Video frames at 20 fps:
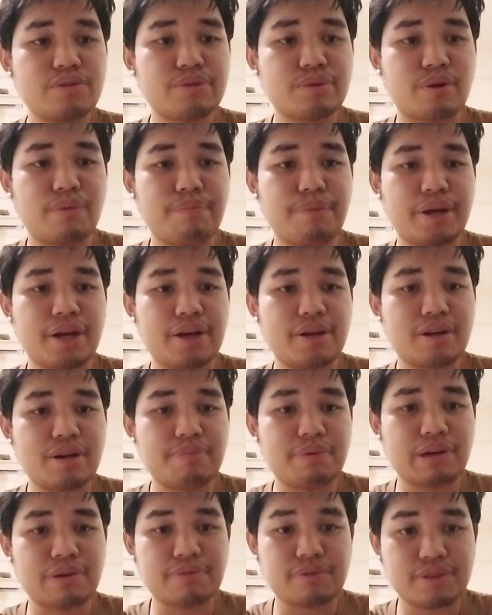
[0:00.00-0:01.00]
to compare
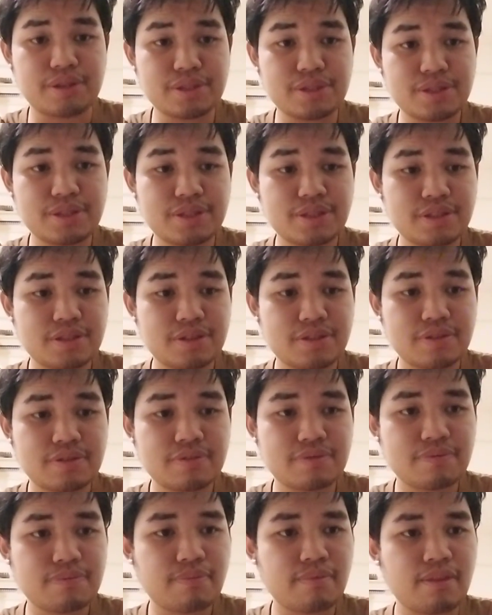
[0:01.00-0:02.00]
about this?
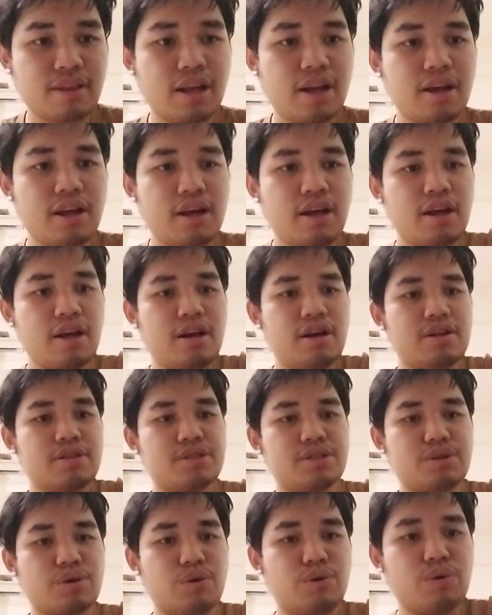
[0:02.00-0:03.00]

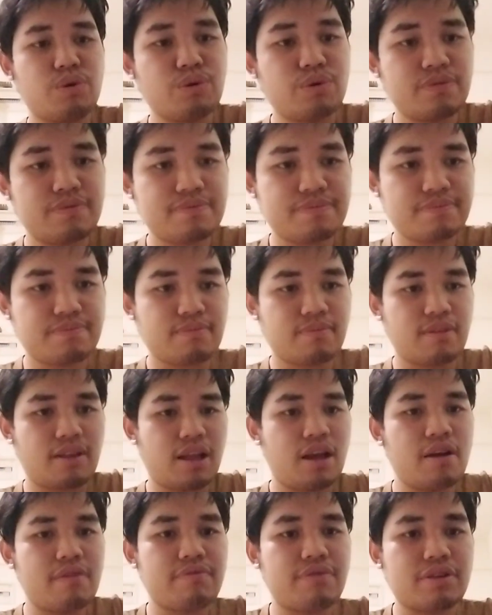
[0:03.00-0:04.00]
So
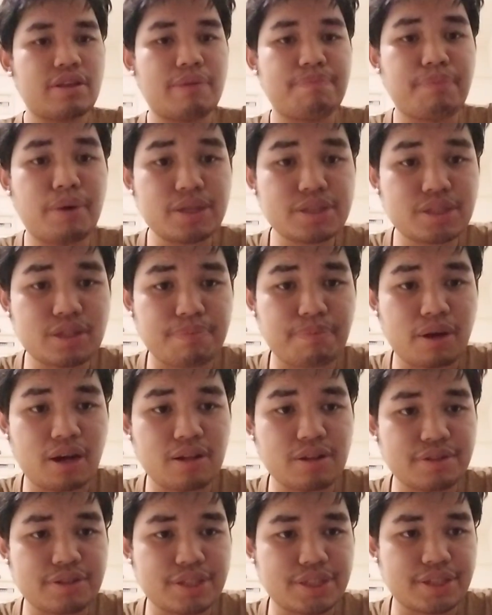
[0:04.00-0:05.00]
for the bus
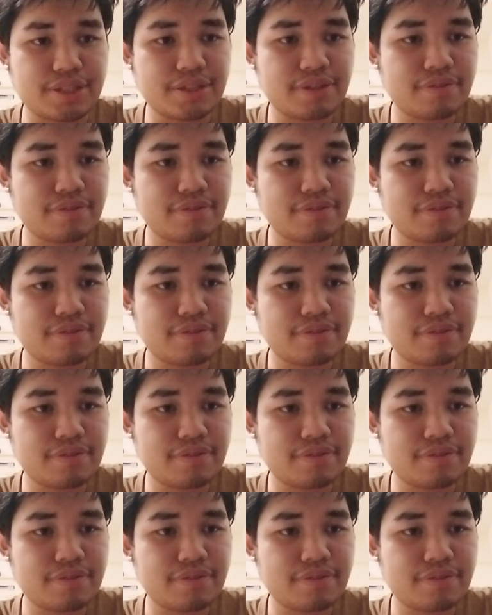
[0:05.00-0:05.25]
topology,